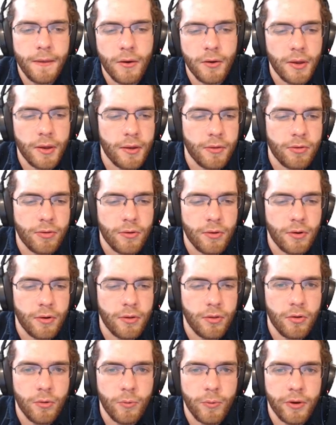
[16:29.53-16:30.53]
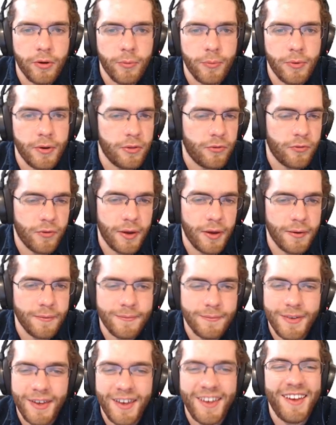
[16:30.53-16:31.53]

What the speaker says: Okay, it's looking a little weird, but it's fine.